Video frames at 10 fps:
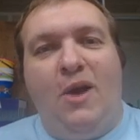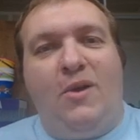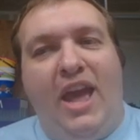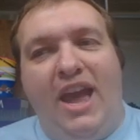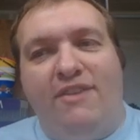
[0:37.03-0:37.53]

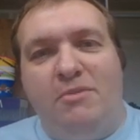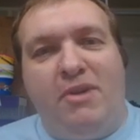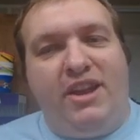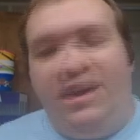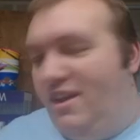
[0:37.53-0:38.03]
Okay,
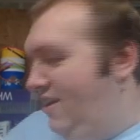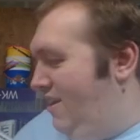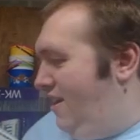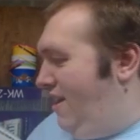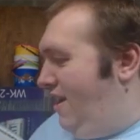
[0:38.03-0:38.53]
everybody.
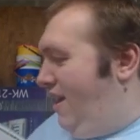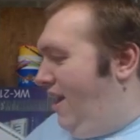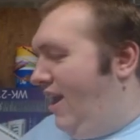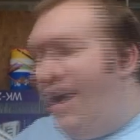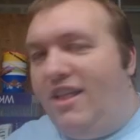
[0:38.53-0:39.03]

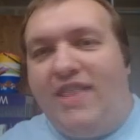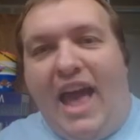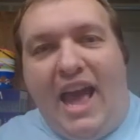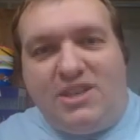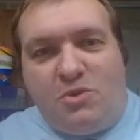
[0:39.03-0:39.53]

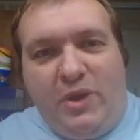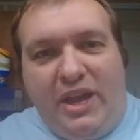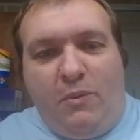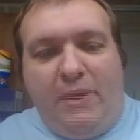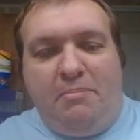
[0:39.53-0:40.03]
Last
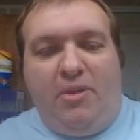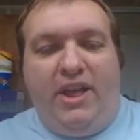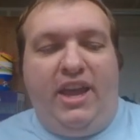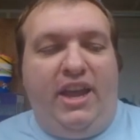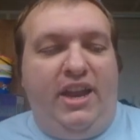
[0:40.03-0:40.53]
week we
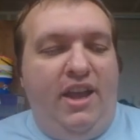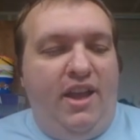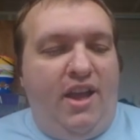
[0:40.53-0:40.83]
played